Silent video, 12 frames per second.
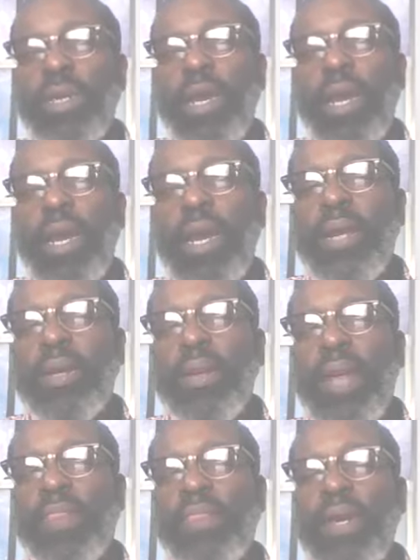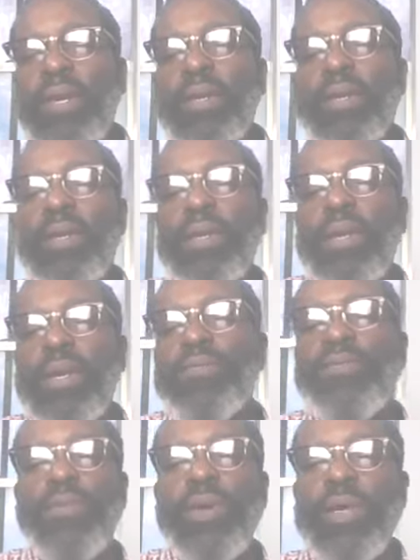And I think if
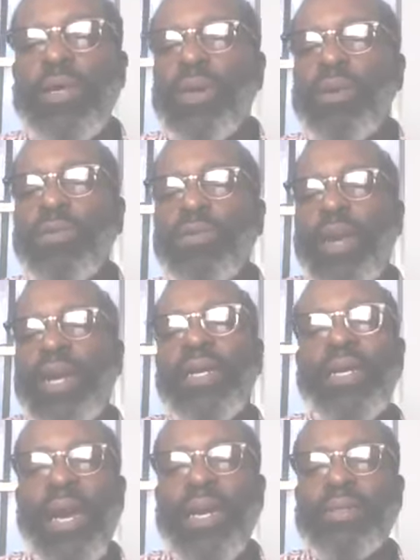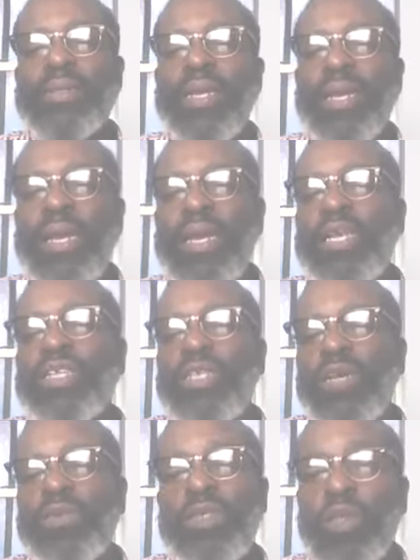we don't recognize that each and
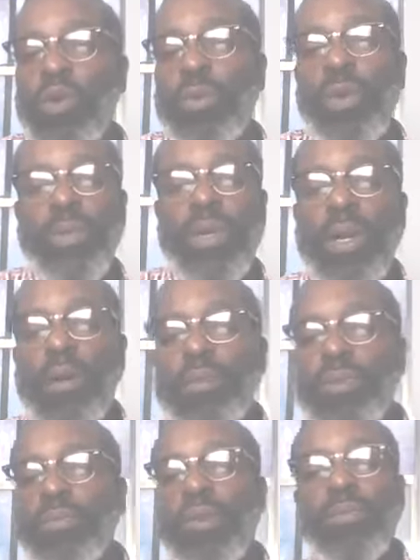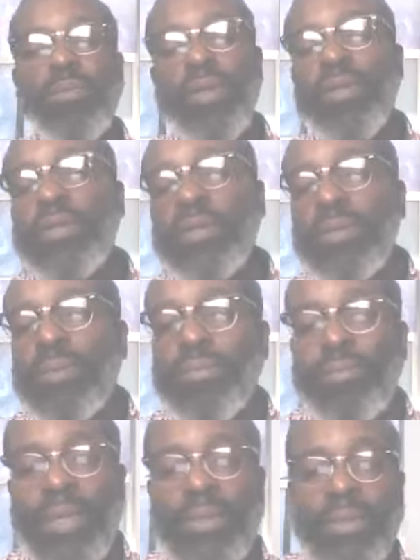every storm that we go through, my brothers,
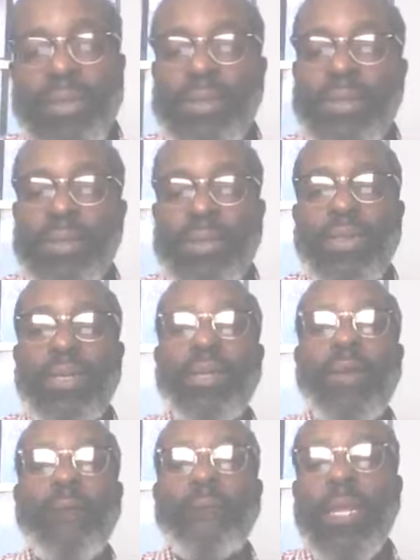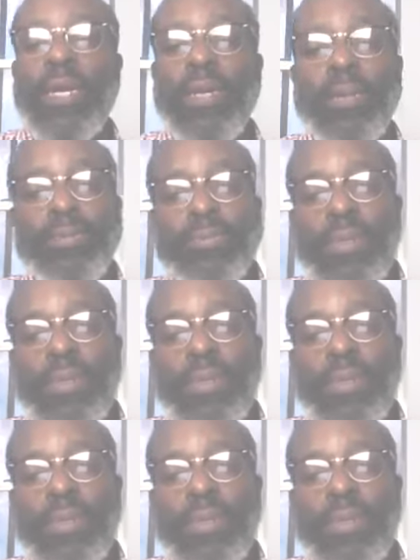my sisters, um,